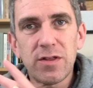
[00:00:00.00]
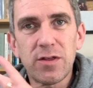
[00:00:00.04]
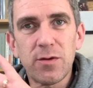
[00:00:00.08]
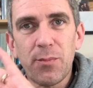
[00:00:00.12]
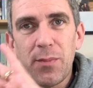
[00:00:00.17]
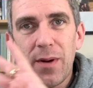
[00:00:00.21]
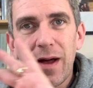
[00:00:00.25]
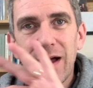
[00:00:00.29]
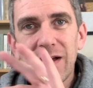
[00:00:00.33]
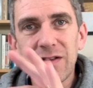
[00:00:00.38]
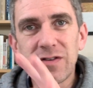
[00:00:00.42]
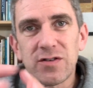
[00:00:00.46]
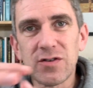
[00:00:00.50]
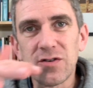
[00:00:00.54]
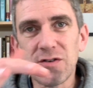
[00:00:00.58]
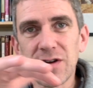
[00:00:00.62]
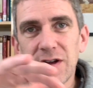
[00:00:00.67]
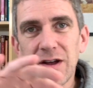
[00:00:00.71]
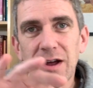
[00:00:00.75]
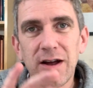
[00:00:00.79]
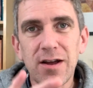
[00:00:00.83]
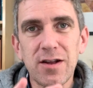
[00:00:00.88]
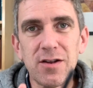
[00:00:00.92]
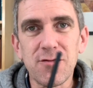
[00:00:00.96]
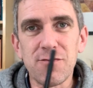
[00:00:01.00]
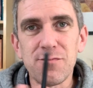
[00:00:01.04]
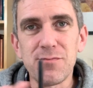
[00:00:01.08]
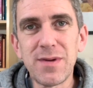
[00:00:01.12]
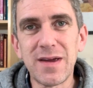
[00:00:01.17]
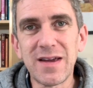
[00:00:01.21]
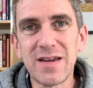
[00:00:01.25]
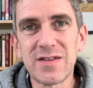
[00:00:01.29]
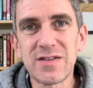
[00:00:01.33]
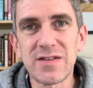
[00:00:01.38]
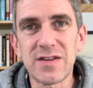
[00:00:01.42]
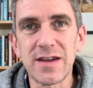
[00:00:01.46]
the pattern kind of
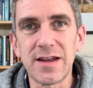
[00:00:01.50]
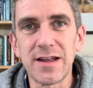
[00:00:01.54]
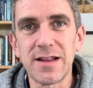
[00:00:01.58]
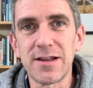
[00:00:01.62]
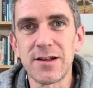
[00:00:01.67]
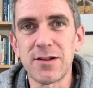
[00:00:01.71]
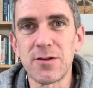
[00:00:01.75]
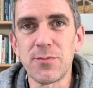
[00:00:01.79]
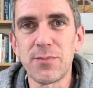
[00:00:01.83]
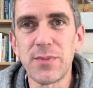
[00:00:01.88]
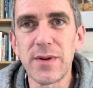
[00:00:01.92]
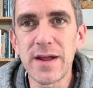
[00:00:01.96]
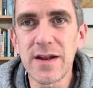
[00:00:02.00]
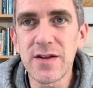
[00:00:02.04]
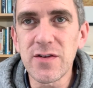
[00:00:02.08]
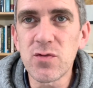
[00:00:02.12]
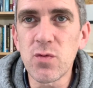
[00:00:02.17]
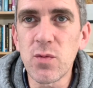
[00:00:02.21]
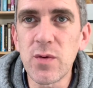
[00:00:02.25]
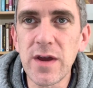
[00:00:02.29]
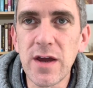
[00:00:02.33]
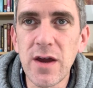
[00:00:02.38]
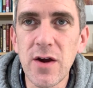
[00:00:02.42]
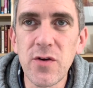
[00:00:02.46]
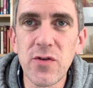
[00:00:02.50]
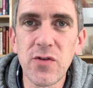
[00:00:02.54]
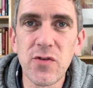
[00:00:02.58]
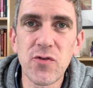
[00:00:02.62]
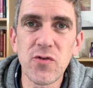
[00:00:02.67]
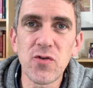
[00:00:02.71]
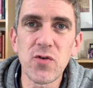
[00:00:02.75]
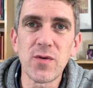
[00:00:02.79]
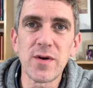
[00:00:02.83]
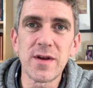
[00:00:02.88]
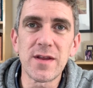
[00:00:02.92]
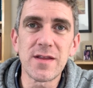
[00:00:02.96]
mixing a little bit as we go
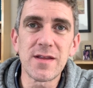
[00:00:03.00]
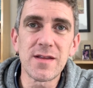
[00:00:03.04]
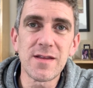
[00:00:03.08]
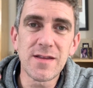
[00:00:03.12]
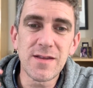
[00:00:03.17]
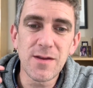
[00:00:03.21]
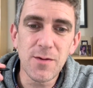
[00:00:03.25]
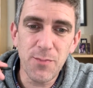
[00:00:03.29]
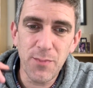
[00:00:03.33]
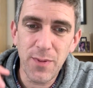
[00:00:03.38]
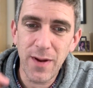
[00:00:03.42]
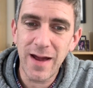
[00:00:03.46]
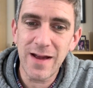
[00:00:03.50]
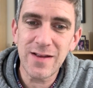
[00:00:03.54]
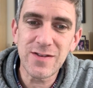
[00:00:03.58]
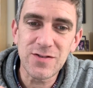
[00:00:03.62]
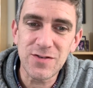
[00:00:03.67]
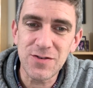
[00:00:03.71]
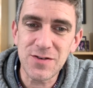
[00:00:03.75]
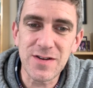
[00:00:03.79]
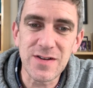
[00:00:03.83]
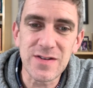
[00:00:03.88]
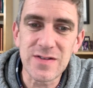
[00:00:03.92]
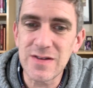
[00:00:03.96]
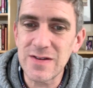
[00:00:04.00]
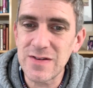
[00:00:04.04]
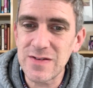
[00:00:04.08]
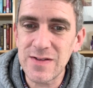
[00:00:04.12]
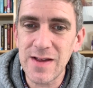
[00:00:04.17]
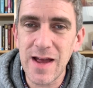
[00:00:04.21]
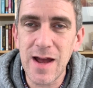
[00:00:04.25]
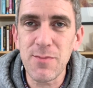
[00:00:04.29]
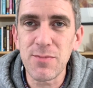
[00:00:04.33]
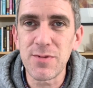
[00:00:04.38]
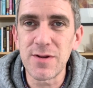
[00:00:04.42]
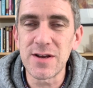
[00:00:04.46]
through it, the pattern is
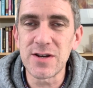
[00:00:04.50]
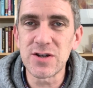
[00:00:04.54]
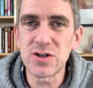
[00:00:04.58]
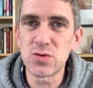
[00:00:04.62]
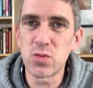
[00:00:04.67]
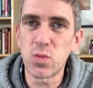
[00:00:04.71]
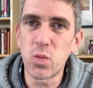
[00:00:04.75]
established.